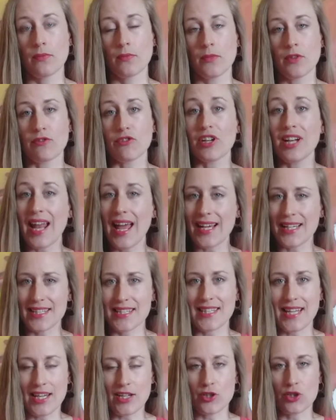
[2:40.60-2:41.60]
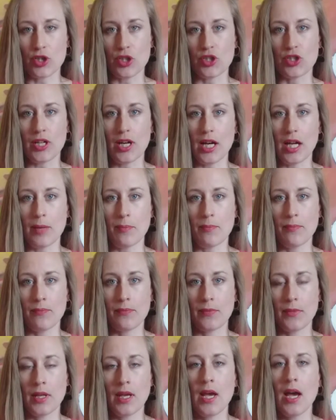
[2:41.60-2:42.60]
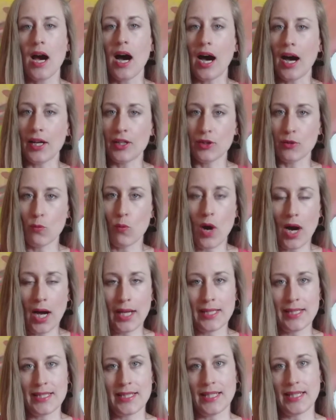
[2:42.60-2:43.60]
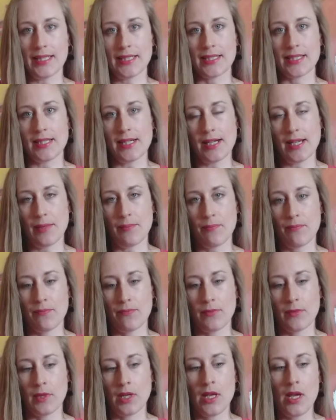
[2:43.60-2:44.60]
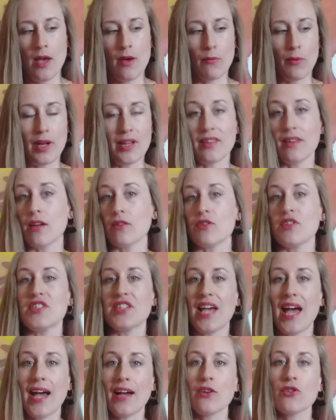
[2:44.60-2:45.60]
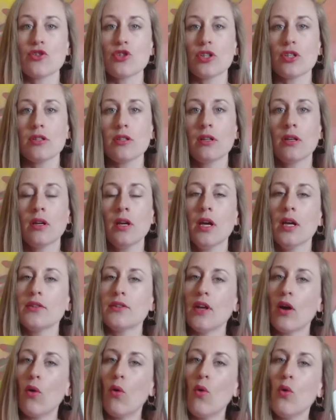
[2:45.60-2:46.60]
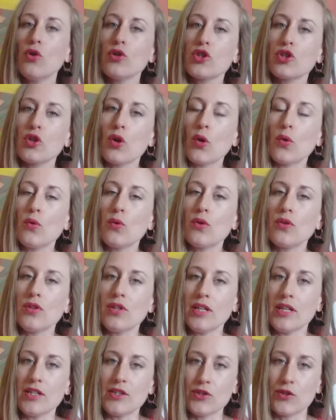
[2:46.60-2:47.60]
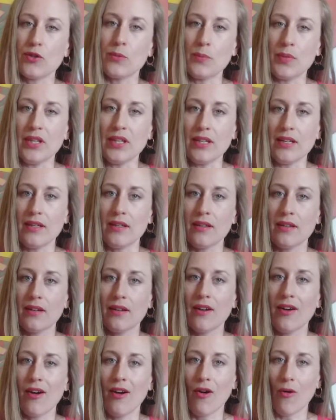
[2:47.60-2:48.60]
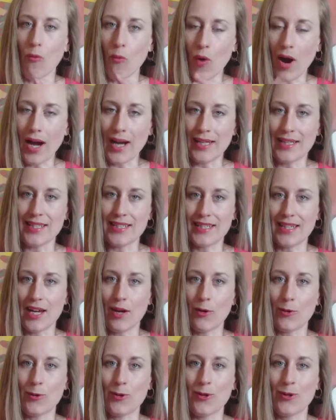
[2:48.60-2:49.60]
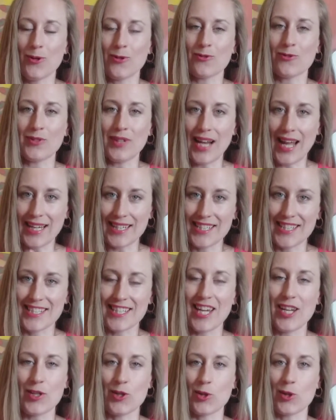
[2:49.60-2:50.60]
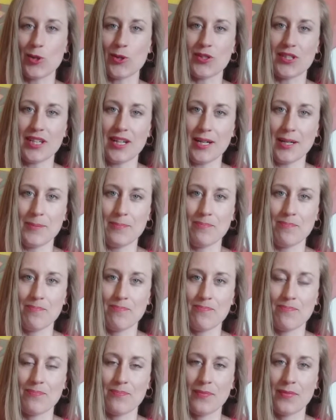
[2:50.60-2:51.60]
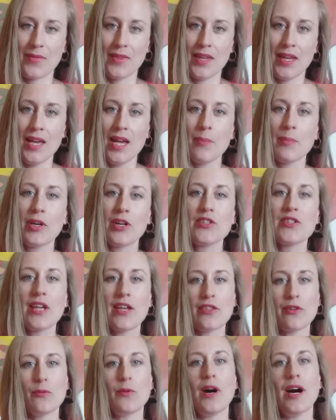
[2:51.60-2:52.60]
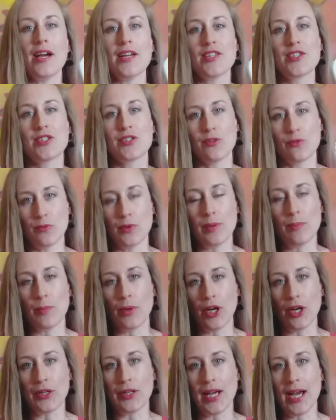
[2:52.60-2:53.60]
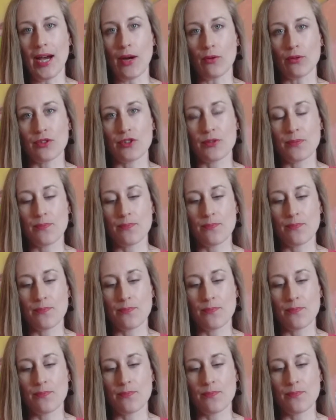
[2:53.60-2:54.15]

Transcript: relaxation time, unwinding time. When there is action, there also needs to be wind down, relaxation time, because otherwise we burn out.